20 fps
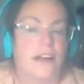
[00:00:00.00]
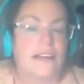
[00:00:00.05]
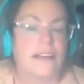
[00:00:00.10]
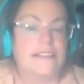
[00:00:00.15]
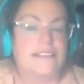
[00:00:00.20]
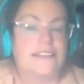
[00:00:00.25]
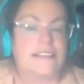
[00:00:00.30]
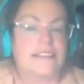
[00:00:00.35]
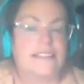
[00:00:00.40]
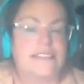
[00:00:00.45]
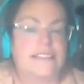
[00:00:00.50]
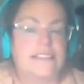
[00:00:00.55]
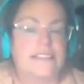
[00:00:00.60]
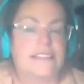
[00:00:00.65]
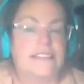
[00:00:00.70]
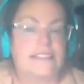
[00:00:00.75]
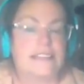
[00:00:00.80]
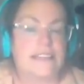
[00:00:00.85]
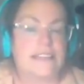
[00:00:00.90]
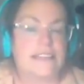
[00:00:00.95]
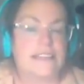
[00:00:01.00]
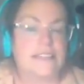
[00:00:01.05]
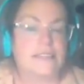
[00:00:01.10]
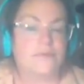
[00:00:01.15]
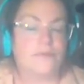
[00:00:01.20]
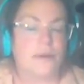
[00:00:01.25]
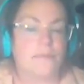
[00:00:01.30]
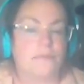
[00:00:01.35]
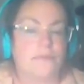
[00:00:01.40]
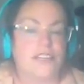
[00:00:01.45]
66
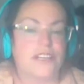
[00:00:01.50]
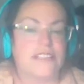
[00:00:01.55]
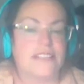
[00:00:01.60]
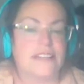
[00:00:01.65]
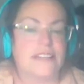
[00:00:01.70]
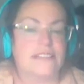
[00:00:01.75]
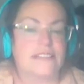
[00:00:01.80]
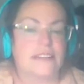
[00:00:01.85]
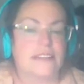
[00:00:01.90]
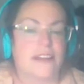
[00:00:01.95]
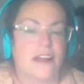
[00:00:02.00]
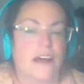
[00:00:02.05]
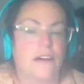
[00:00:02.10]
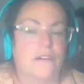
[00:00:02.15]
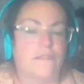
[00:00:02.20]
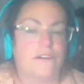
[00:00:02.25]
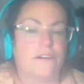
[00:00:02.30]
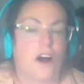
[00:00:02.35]
represents love,